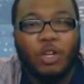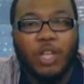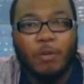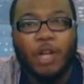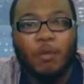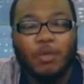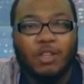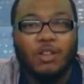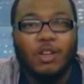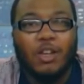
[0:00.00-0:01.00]
on in
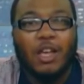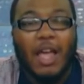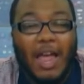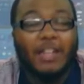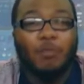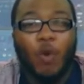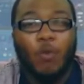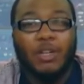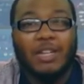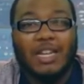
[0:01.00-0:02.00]
WWE at the
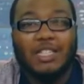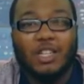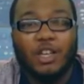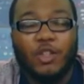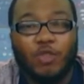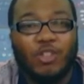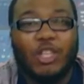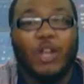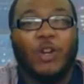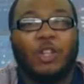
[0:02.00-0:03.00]
moment, and that is the
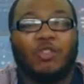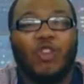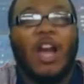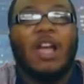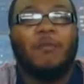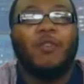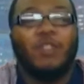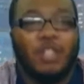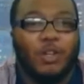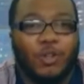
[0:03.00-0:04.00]
return, the triumphant
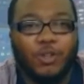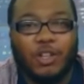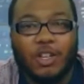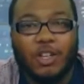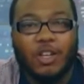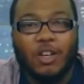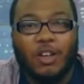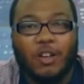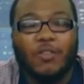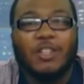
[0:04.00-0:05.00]
return
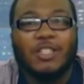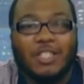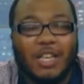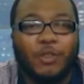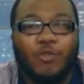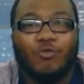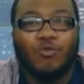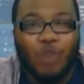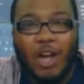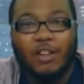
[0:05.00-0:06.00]
of Seth
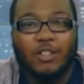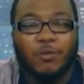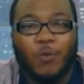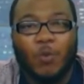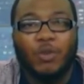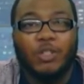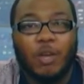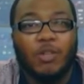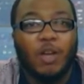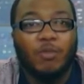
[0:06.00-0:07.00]
Rollins, the former
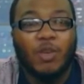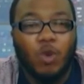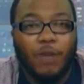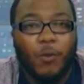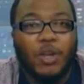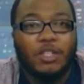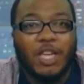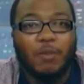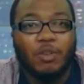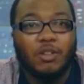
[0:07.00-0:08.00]
WWE World Heavyweight
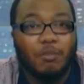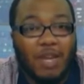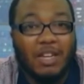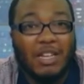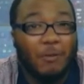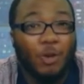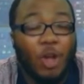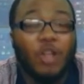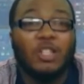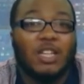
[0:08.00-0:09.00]
Champion, the man that never
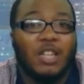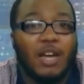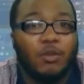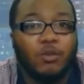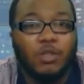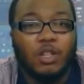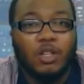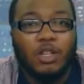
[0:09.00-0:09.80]
lost that title.